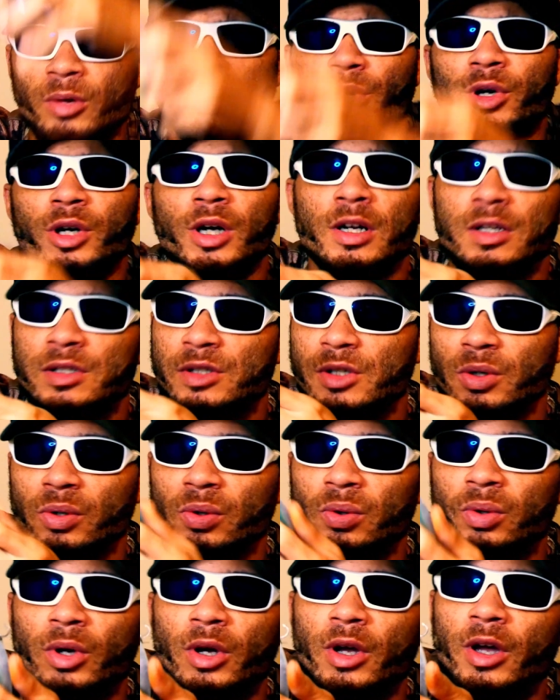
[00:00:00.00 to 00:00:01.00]
But
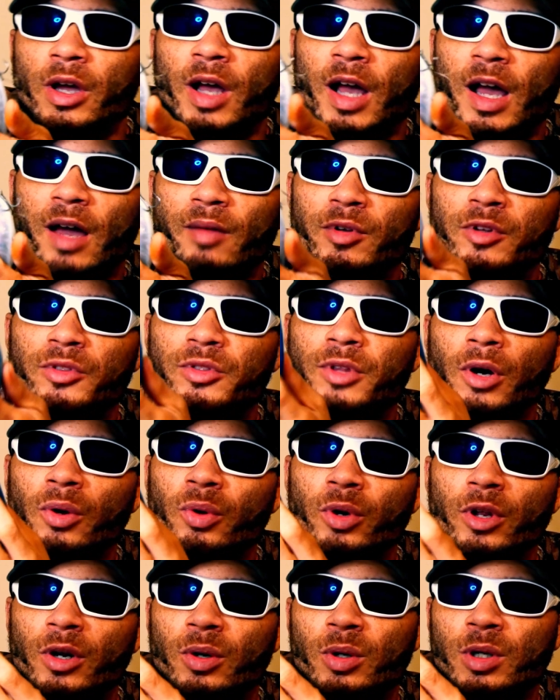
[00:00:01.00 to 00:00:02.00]
also haven't
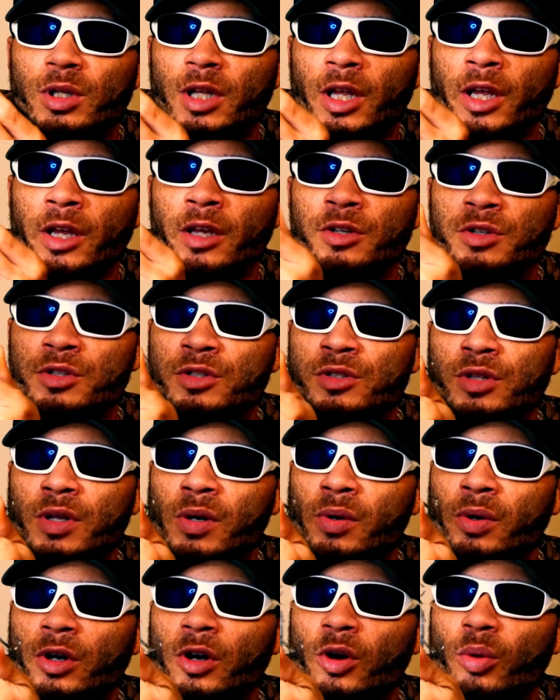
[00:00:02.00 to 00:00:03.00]
thrown it on the lake. Just
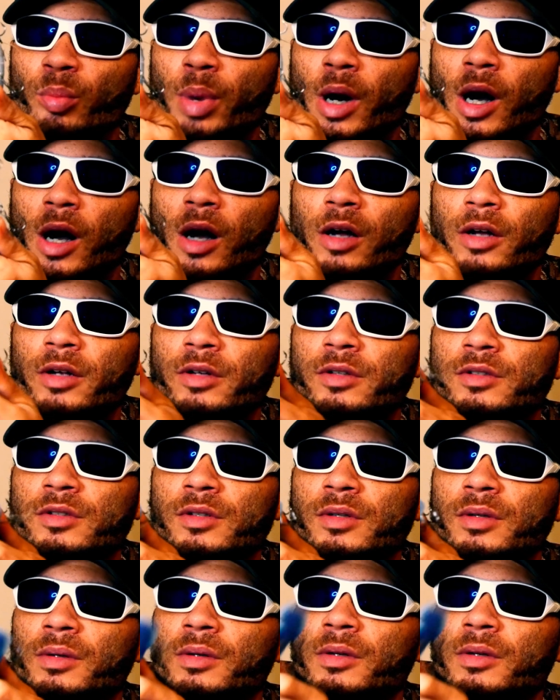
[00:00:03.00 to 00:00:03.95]
thrown it on ponds.